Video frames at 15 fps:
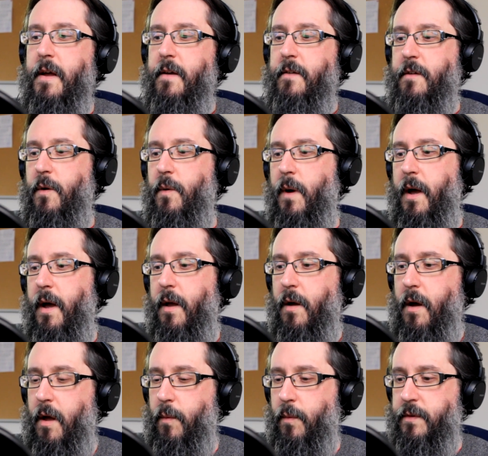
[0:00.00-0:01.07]
So
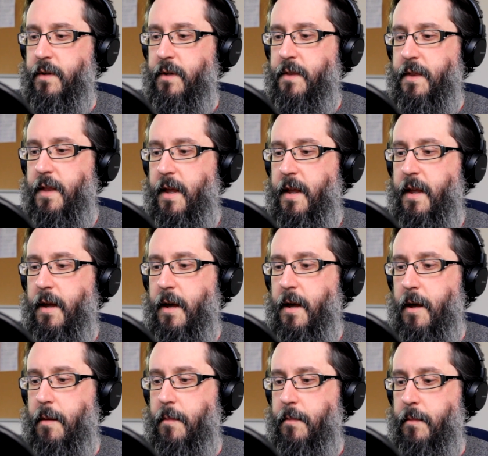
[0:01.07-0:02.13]
I wanted the
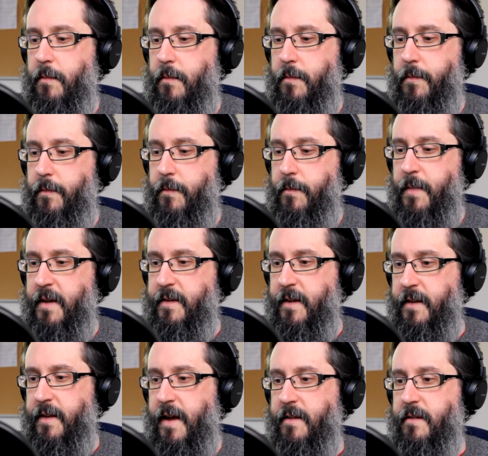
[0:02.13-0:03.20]

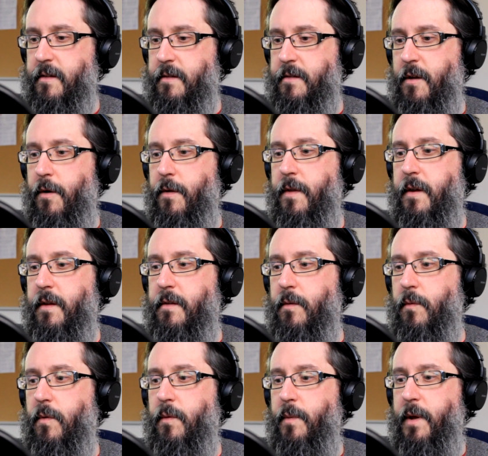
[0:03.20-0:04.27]
mixing desk so that
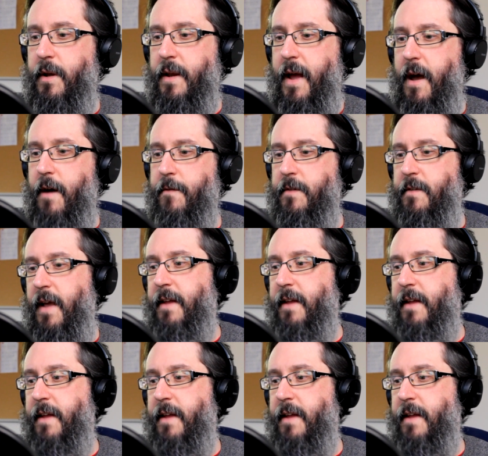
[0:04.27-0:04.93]
we could have,